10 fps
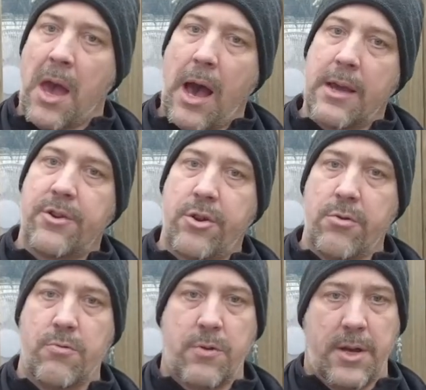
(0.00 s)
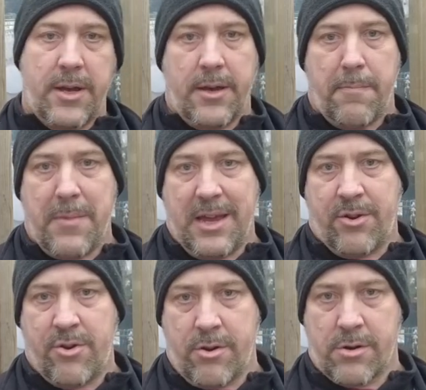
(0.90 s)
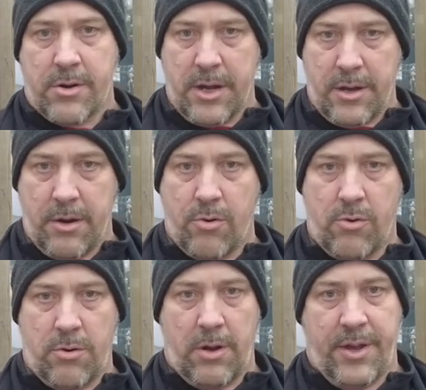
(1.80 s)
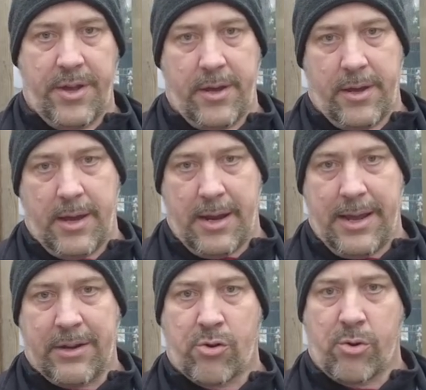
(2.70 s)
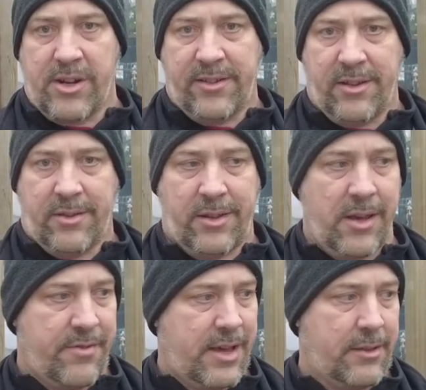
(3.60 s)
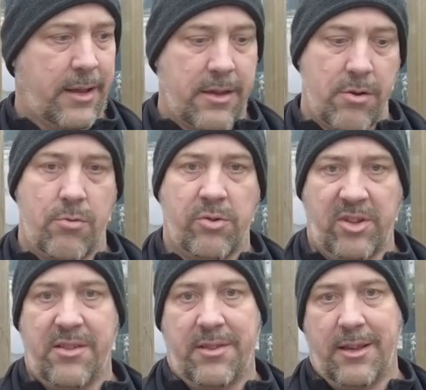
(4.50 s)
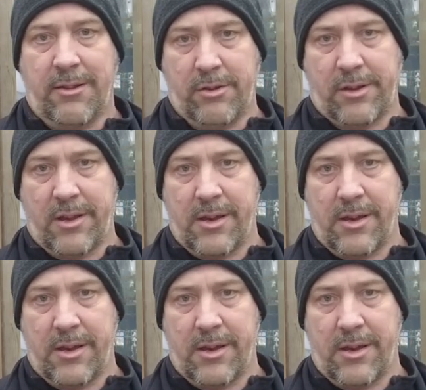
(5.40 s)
I do measure all electricity that I use in this